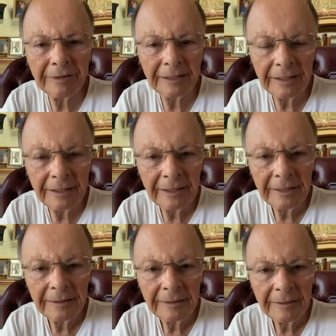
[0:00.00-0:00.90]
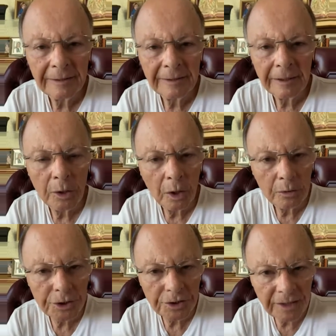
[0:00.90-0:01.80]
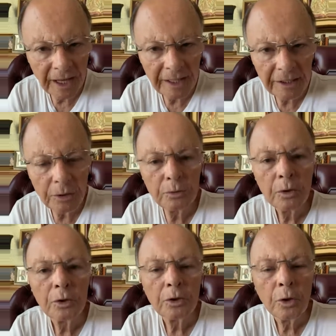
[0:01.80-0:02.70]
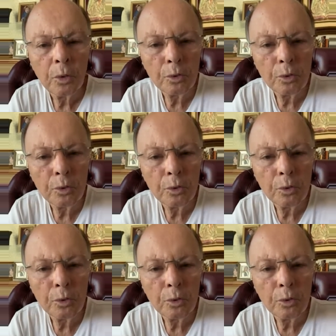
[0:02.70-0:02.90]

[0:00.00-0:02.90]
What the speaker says: I dwelt in His Word,